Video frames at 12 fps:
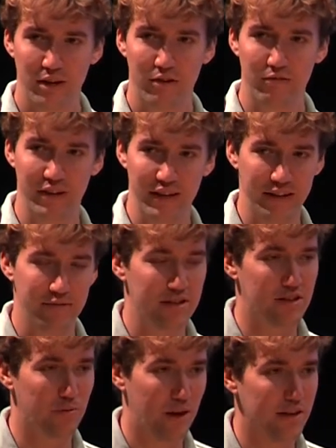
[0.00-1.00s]
really
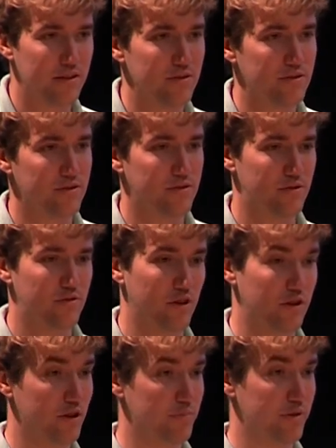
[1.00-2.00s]
requires
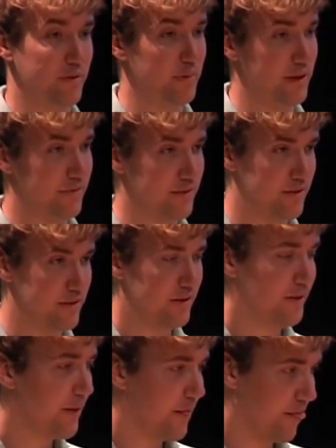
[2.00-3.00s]
stronger primitives
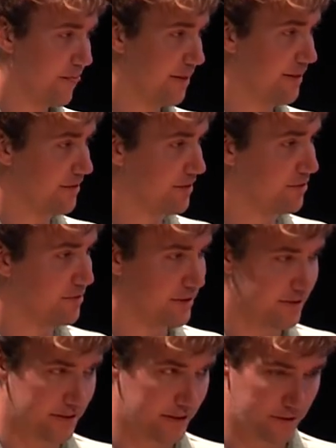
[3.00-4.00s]
than is used
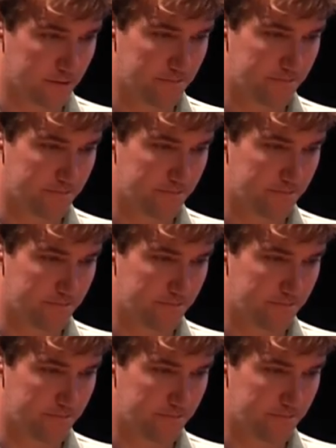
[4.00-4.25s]
in Signal.